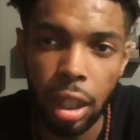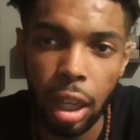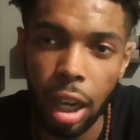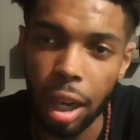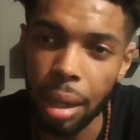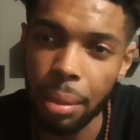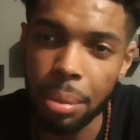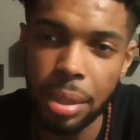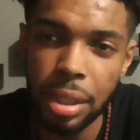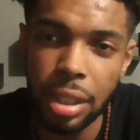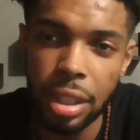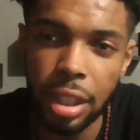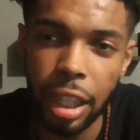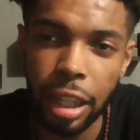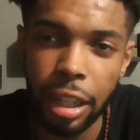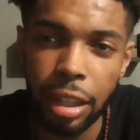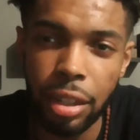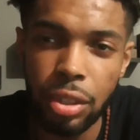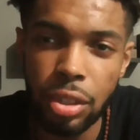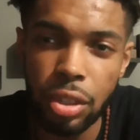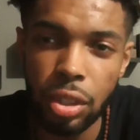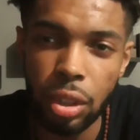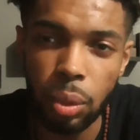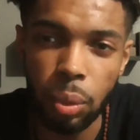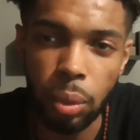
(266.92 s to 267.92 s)
Ups and
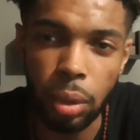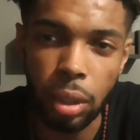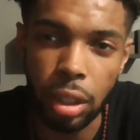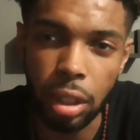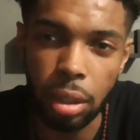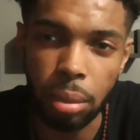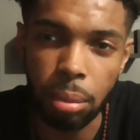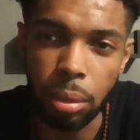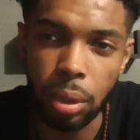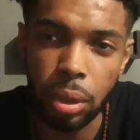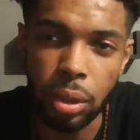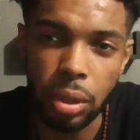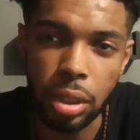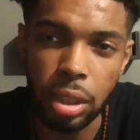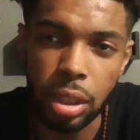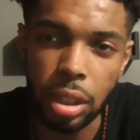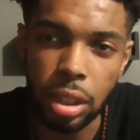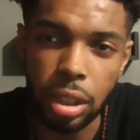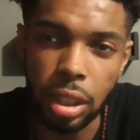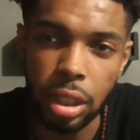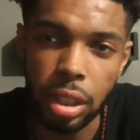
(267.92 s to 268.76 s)
downs are one of the most